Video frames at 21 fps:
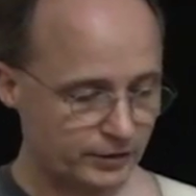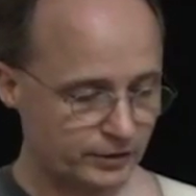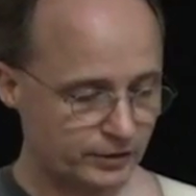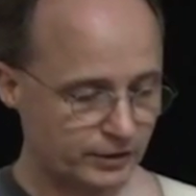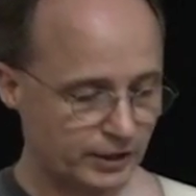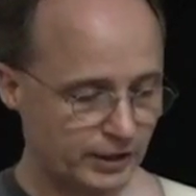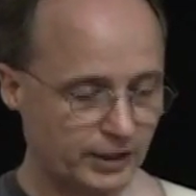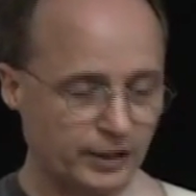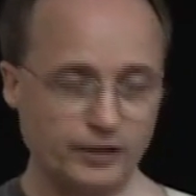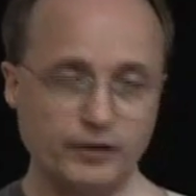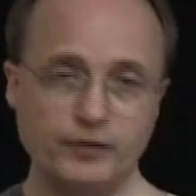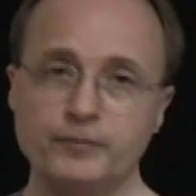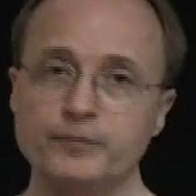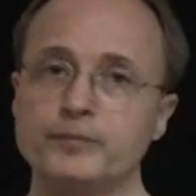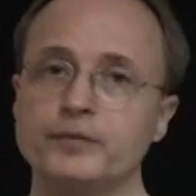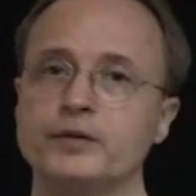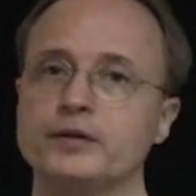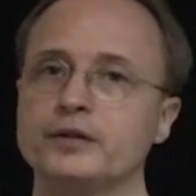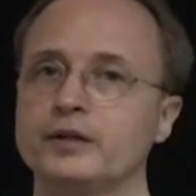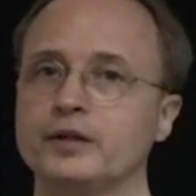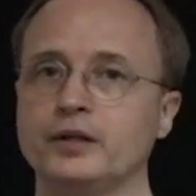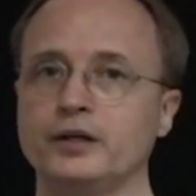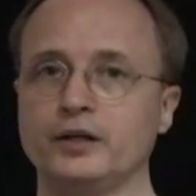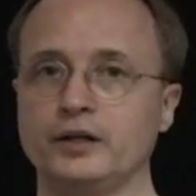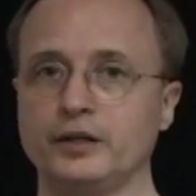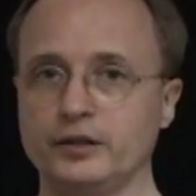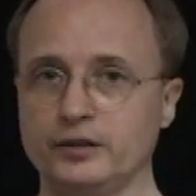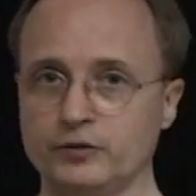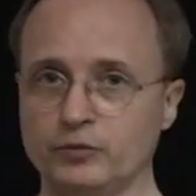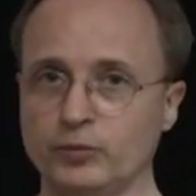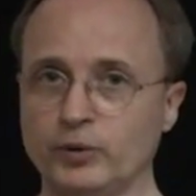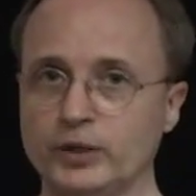scale.
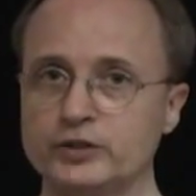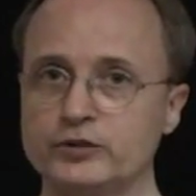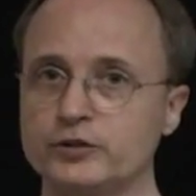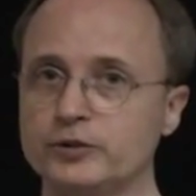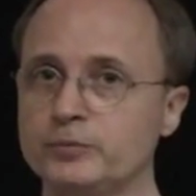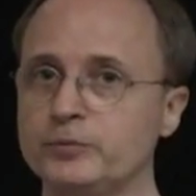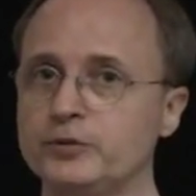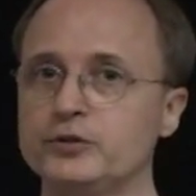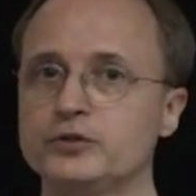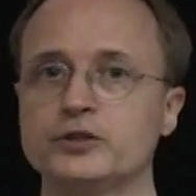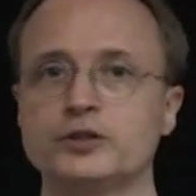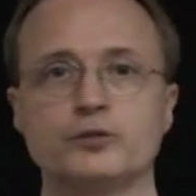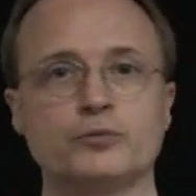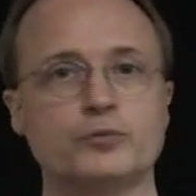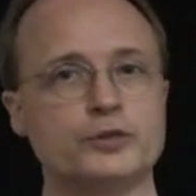In Western music,